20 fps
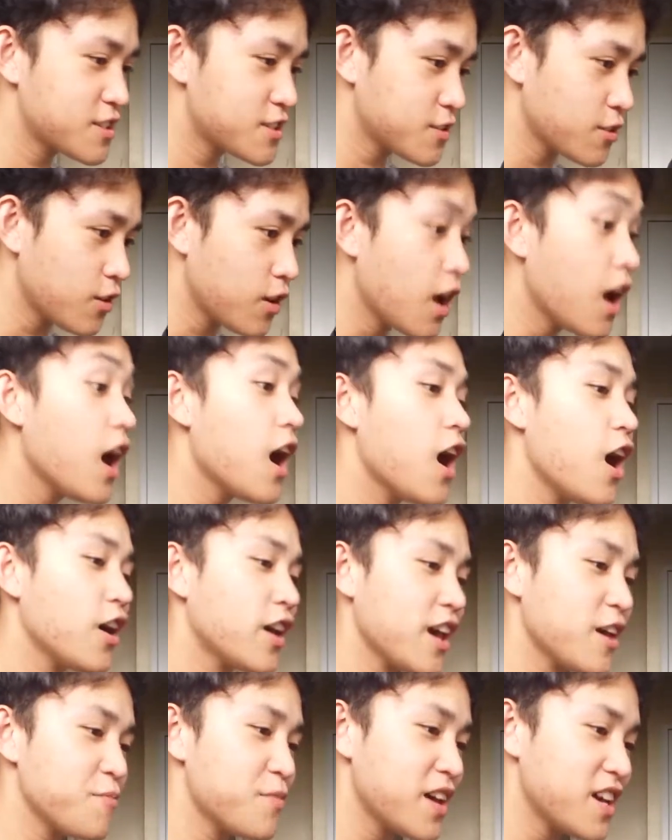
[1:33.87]
so...
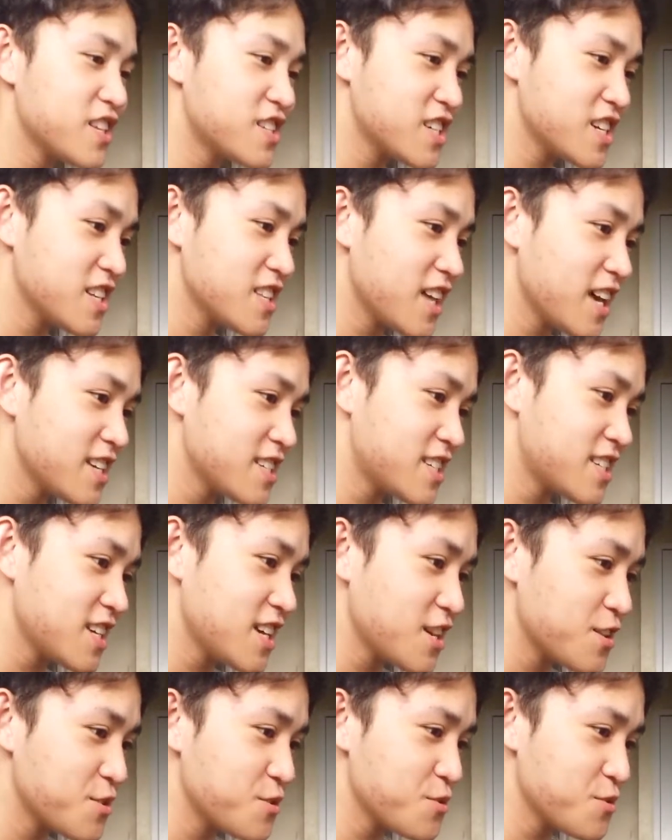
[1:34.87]
Okay, Baejin, I
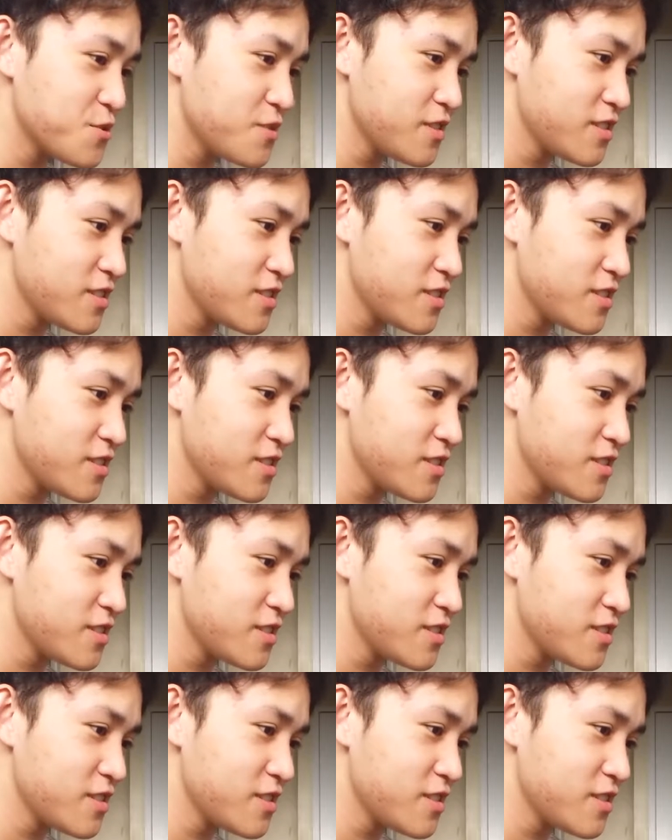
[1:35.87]
see you.